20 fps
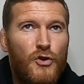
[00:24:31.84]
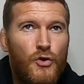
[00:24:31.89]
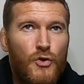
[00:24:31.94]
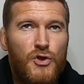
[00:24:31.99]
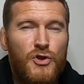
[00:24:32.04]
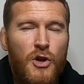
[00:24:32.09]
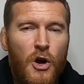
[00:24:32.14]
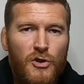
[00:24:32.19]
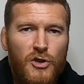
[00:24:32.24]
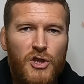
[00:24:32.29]

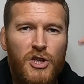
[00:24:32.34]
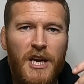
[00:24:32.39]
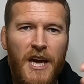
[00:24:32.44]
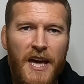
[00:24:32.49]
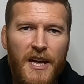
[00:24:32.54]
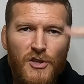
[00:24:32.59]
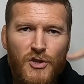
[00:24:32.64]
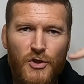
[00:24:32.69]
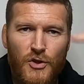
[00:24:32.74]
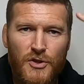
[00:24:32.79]
does not
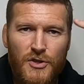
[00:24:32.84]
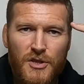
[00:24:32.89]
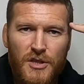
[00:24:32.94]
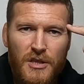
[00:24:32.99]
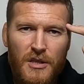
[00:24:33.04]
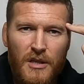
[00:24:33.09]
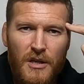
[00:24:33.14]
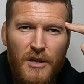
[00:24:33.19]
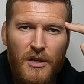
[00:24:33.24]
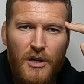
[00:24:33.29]
change
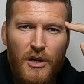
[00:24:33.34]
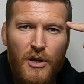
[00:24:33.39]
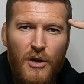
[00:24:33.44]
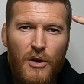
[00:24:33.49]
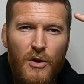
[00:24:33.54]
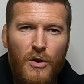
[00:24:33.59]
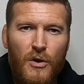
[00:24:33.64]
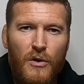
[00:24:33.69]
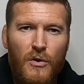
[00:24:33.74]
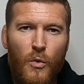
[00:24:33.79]
us.
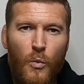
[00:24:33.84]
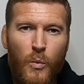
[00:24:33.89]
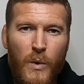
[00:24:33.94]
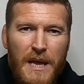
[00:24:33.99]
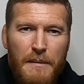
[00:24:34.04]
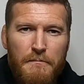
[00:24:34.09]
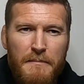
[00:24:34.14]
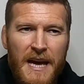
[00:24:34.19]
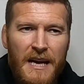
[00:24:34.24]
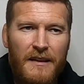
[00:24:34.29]

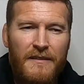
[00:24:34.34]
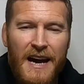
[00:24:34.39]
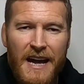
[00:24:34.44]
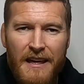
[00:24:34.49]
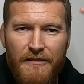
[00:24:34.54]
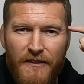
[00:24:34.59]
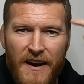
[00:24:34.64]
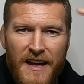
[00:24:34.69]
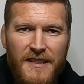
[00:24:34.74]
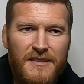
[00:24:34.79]
We make that
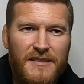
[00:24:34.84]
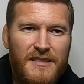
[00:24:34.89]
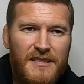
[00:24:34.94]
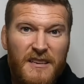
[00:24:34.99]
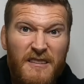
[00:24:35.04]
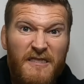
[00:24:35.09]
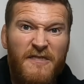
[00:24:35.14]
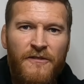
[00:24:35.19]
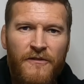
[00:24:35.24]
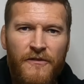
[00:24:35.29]

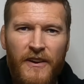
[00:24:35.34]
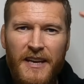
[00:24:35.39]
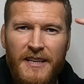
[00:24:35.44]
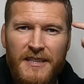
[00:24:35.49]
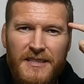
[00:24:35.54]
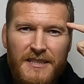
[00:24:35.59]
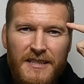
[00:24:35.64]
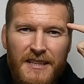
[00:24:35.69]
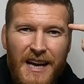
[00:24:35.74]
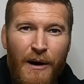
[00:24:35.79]
event
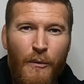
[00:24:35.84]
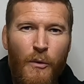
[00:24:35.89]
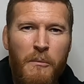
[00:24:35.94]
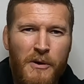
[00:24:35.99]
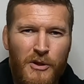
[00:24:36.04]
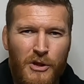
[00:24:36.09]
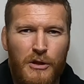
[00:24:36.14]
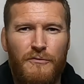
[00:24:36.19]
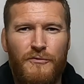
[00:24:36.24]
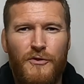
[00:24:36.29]
fit our
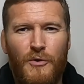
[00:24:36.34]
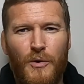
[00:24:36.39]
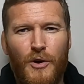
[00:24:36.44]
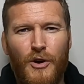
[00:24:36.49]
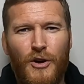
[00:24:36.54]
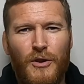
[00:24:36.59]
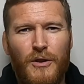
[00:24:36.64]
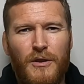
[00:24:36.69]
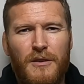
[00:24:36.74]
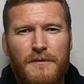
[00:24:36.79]
model of the
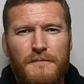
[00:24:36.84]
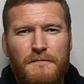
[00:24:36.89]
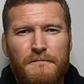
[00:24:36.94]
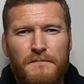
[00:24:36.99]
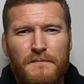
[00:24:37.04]
world.